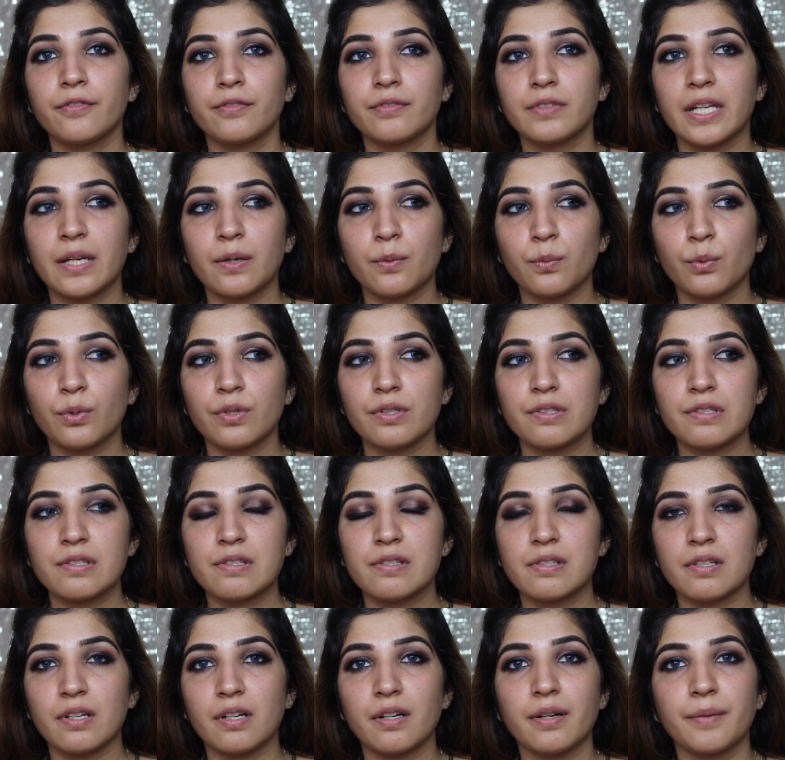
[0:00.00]
there
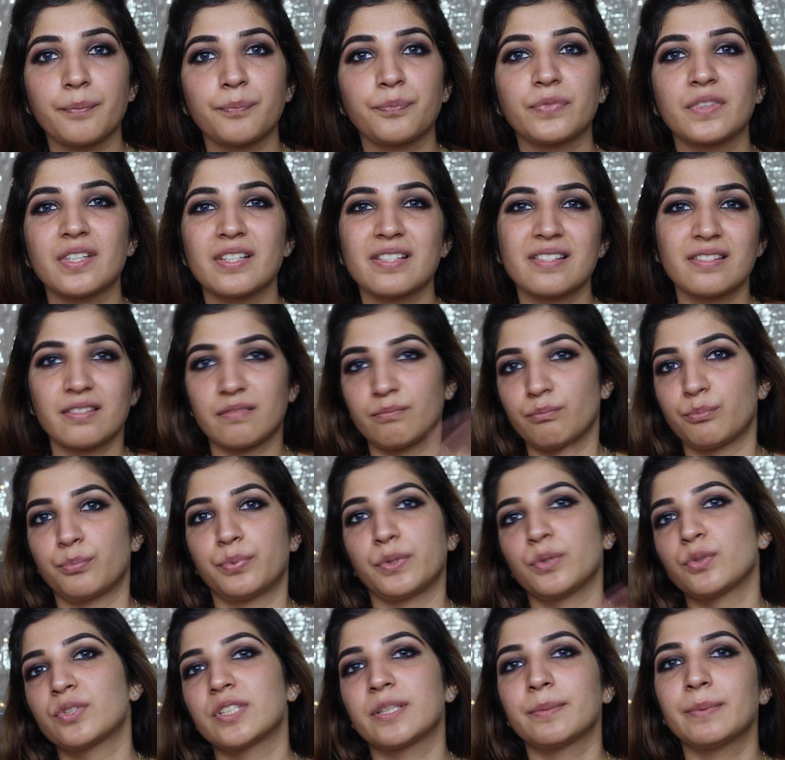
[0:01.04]
was this
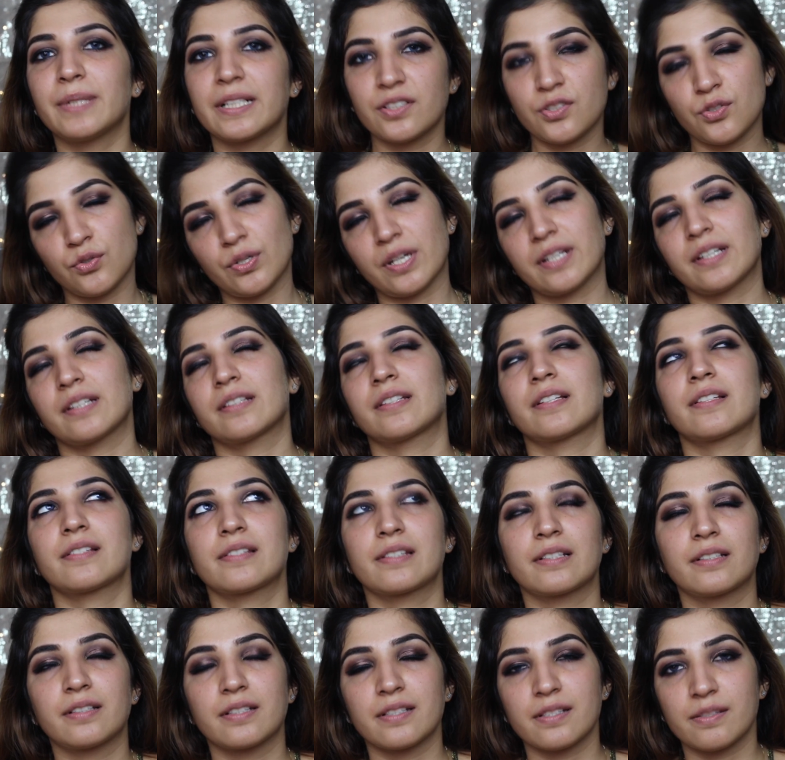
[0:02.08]
beauty blender trend, and there
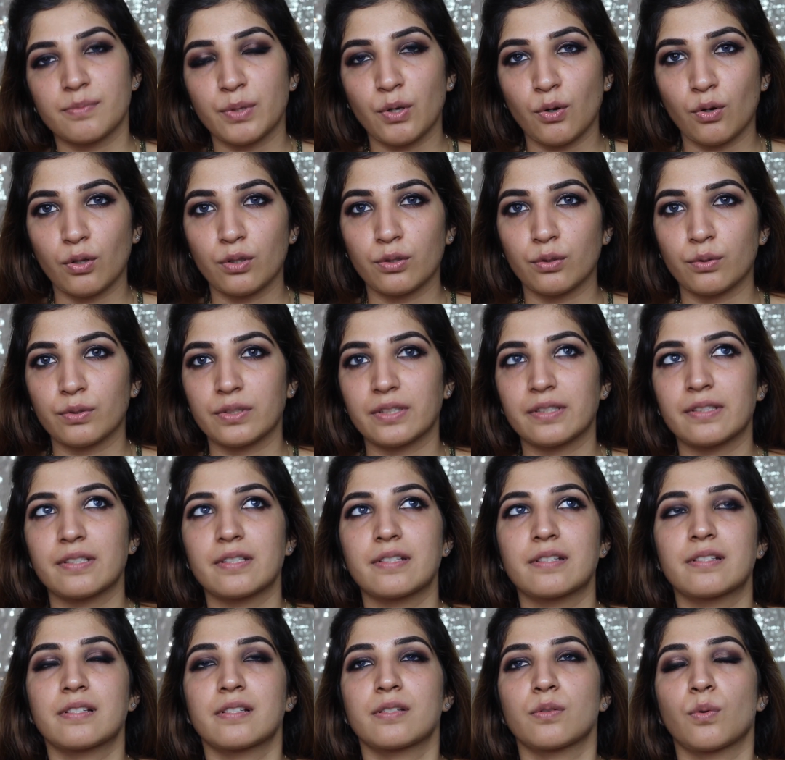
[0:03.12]
still is. We all know that
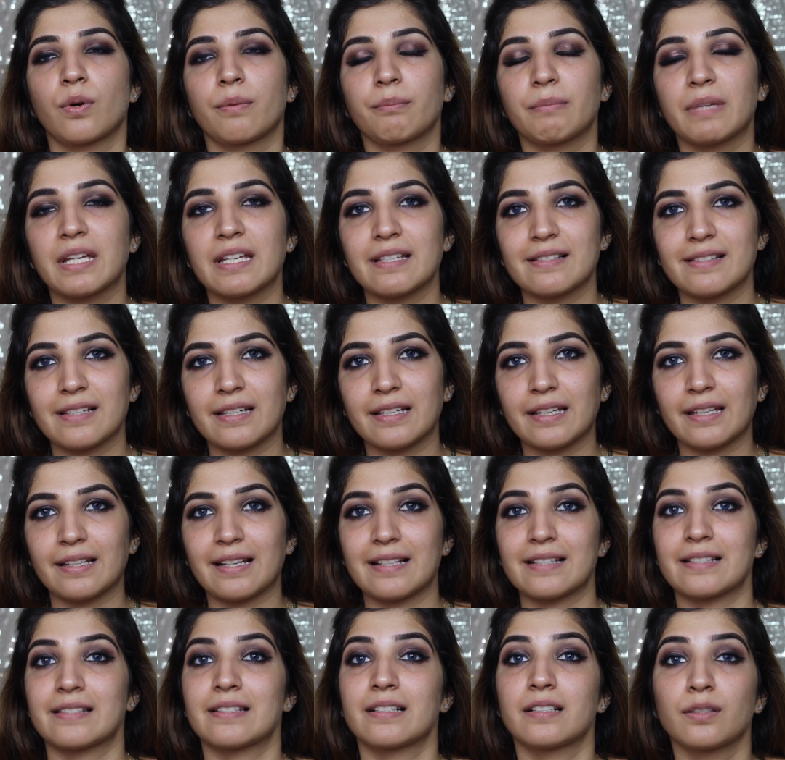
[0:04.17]
it's so amazing, and
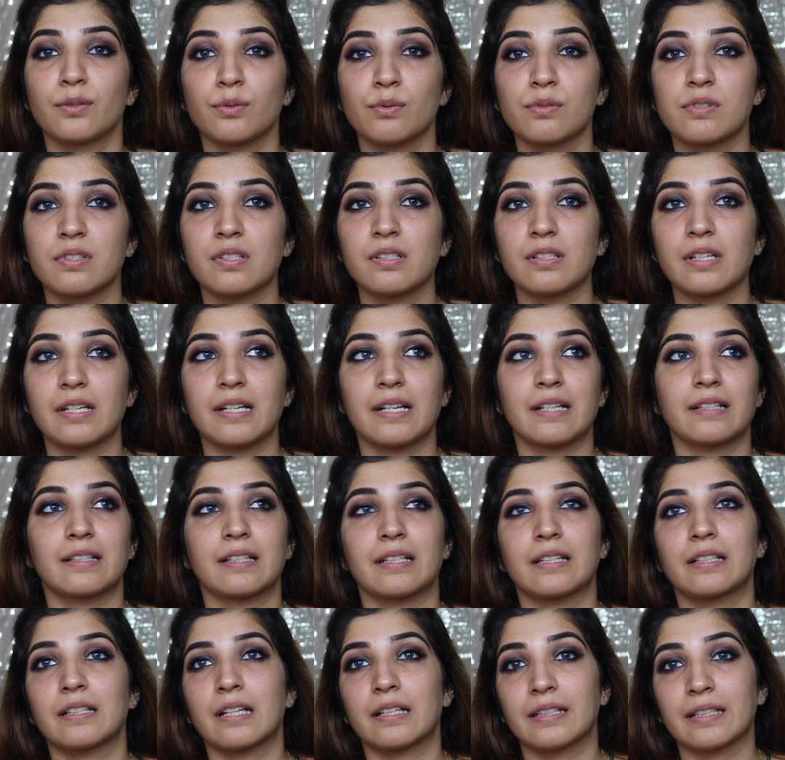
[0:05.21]
I still use it, and I
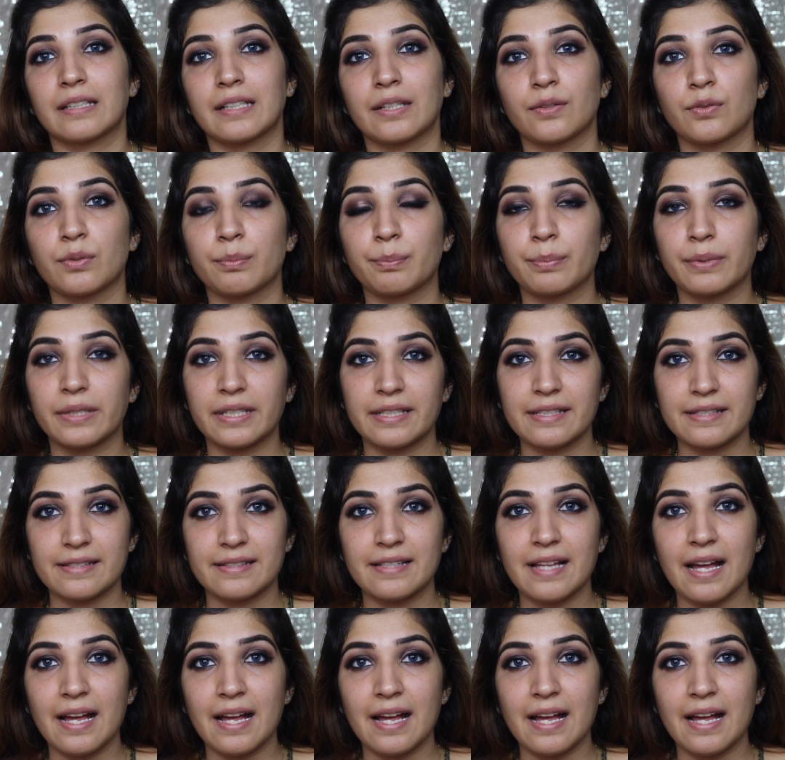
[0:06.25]
think nothing can replace